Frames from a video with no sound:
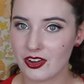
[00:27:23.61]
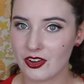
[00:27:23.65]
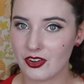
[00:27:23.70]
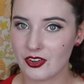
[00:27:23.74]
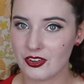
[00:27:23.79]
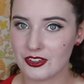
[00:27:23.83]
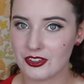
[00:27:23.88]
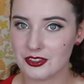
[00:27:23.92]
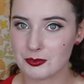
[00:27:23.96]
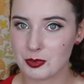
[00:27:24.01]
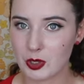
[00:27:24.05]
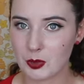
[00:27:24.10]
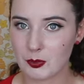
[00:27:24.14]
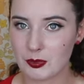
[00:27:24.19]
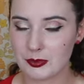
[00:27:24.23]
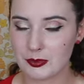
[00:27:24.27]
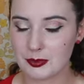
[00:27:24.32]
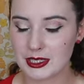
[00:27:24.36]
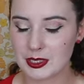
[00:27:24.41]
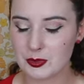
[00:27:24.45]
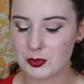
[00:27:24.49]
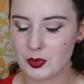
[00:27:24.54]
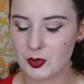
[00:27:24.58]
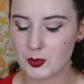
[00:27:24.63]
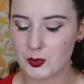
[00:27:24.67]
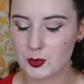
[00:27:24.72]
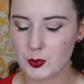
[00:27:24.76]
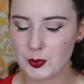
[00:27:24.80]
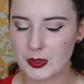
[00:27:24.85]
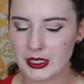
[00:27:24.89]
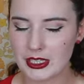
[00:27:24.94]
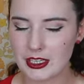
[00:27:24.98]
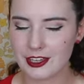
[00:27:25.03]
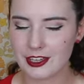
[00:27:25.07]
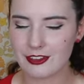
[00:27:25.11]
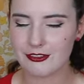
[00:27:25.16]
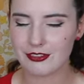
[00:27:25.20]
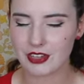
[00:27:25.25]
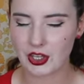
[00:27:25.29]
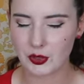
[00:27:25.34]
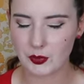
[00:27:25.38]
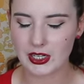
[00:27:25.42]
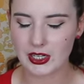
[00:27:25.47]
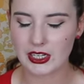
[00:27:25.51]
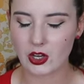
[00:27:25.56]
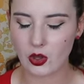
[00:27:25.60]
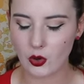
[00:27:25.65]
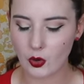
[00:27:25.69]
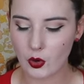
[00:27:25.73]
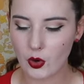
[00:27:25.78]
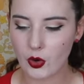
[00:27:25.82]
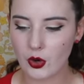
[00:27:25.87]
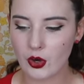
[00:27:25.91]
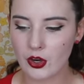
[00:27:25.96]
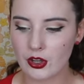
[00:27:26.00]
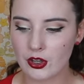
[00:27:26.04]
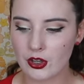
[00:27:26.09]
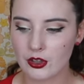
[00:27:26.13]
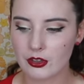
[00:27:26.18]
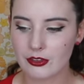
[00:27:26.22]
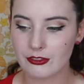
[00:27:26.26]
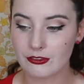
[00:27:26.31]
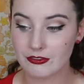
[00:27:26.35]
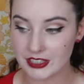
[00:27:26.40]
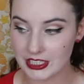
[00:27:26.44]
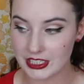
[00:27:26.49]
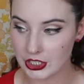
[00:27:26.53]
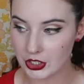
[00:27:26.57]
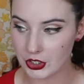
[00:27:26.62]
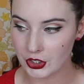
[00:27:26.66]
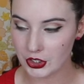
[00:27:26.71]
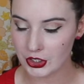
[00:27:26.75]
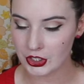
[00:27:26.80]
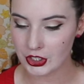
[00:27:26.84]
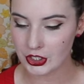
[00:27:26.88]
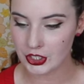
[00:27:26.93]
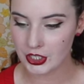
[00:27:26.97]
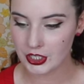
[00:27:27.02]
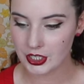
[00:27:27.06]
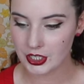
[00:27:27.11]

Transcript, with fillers: on probably what will be a very long video.